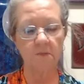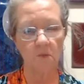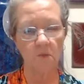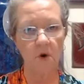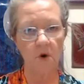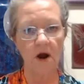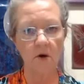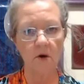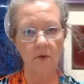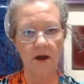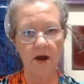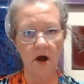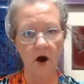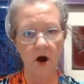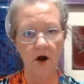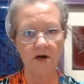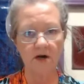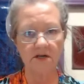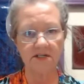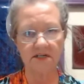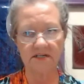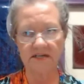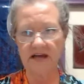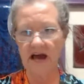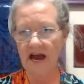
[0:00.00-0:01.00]
where we are
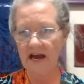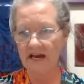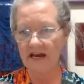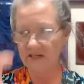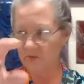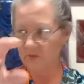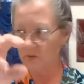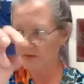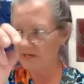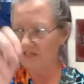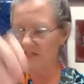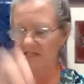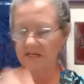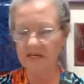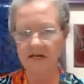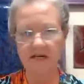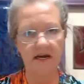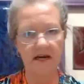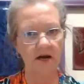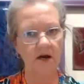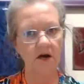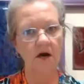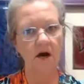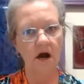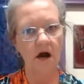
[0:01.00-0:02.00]
today, as we sit
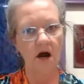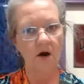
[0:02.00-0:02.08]
here,